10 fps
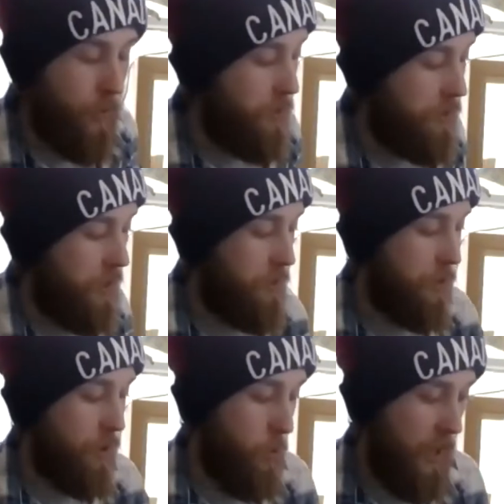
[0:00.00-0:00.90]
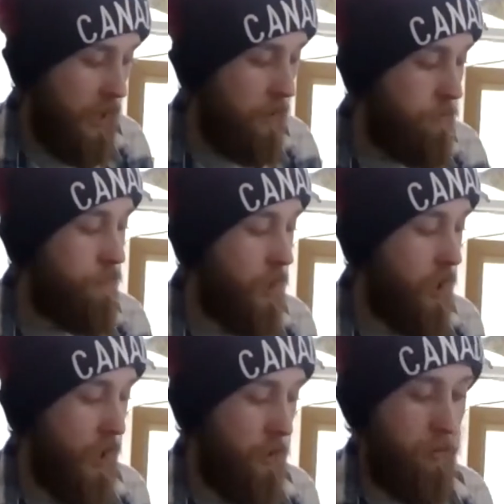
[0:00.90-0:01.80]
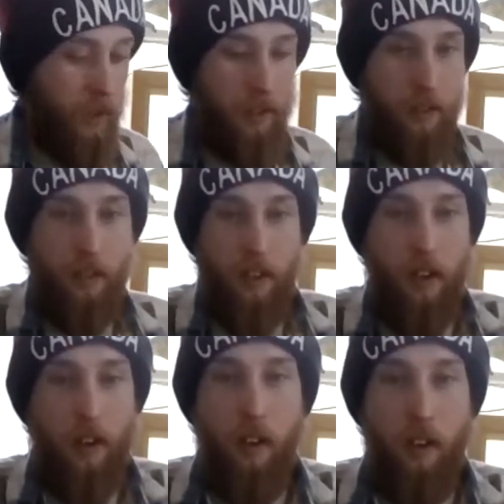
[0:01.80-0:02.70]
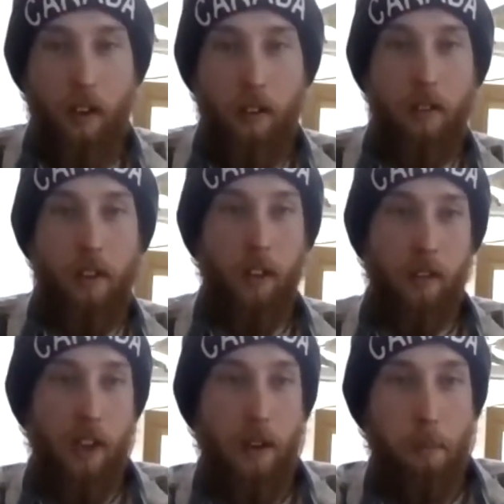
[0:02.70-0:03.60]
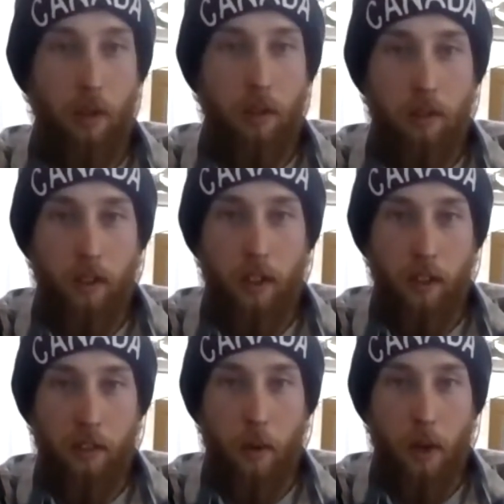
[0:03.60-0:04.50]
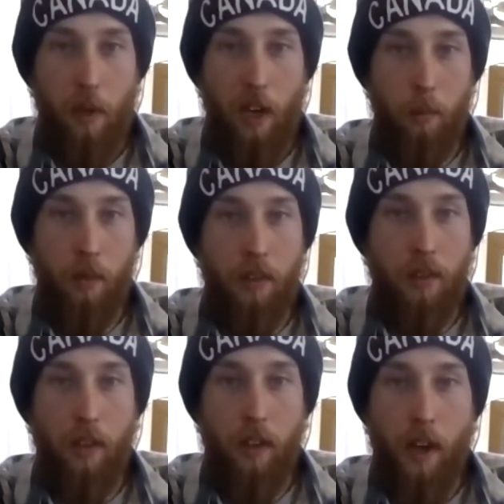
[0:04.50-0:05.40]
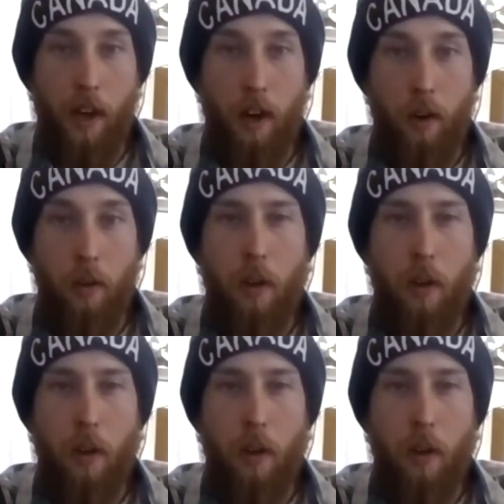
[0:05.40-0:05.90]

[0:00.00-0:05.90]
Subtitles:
seeds are away, this here is an example, and I'll swap cameras now.